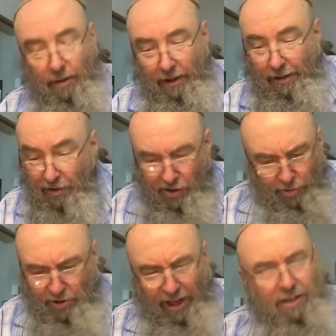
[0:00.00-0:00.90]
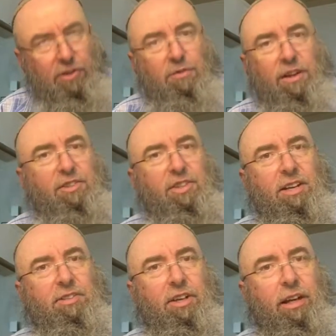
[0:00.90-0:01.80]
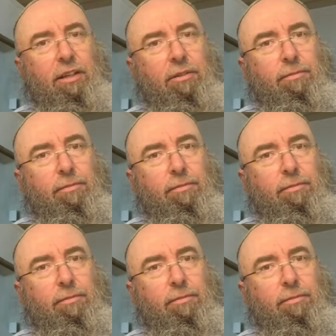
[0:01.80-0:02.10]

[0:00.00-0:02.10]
and it still tastes fantastic.